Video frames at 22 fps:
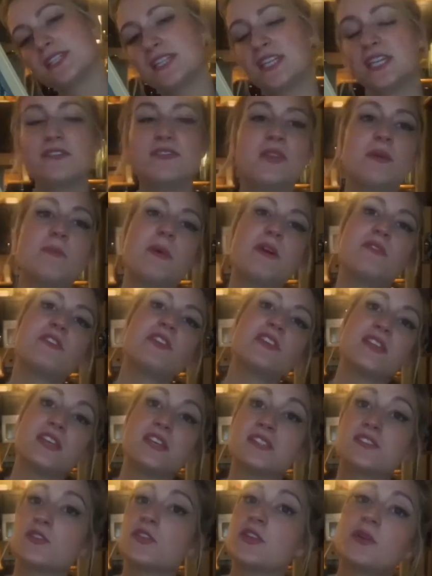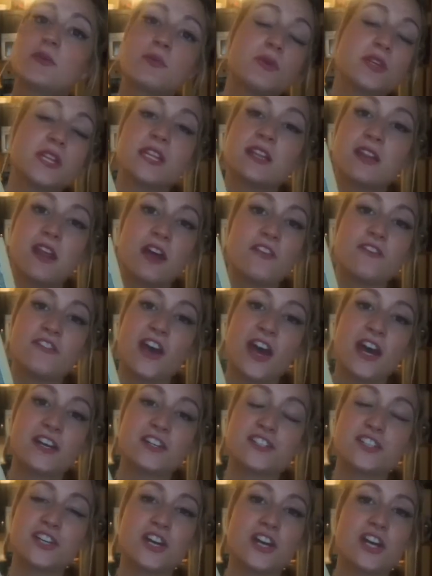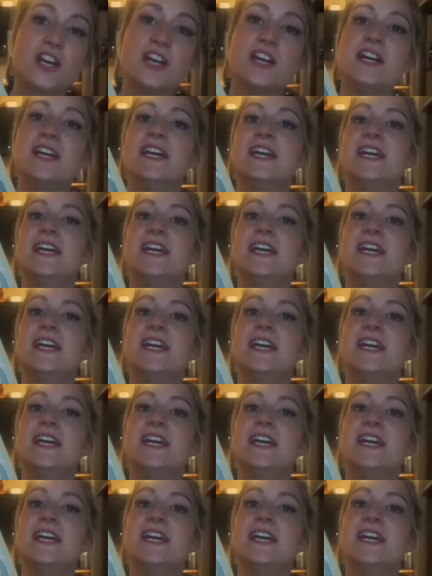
give them everything. So they really love Hector,